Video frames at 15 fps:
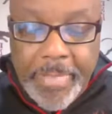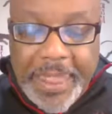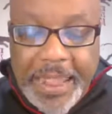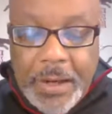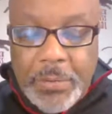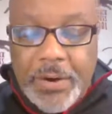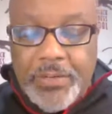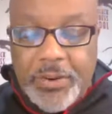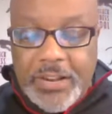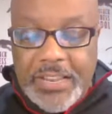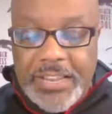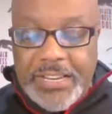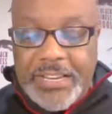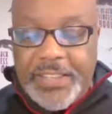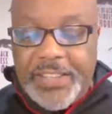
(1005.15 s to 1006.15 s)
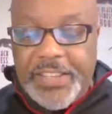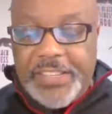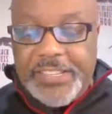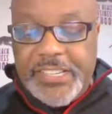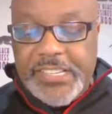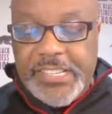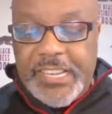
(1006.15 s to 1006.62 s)
However, Clayton and the
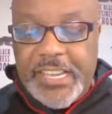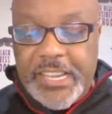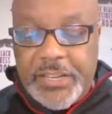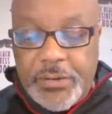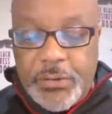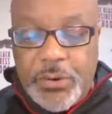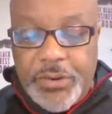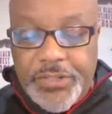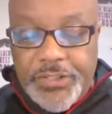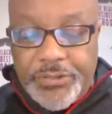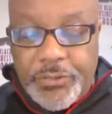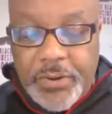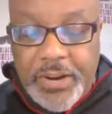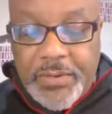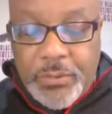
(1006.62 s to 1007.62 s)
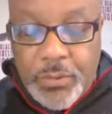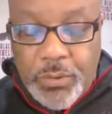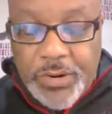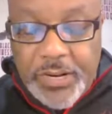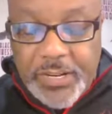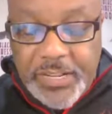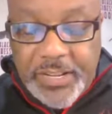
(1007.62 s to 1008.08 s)
SEC ignored this grave
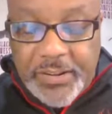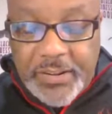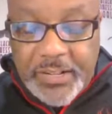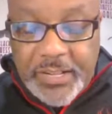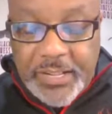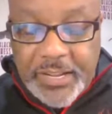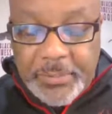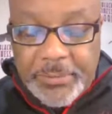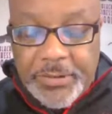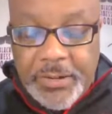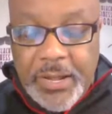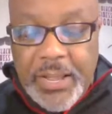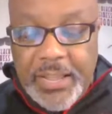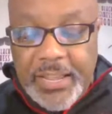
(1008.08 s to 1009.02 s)
warning, Deaton claims.